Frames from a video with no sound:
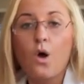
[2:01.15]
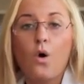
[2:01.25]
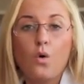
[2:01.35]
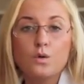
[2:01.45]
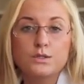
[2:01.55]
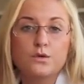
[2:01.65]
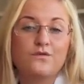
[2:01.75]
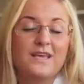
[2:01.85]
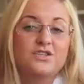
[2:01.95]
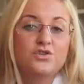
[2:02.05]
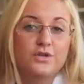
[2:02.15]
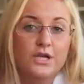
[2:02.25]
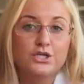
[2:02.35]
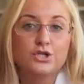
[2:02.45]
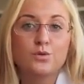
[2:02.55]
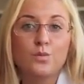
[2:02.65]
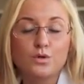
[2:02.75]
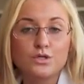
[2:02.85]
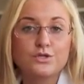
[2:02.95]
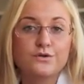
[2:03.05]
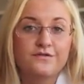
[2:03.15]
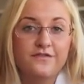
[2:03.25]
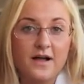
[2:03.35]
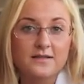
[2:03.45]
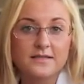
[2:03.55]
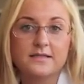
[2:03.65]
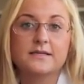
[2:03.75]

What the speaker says: Also, the International Monetary Fund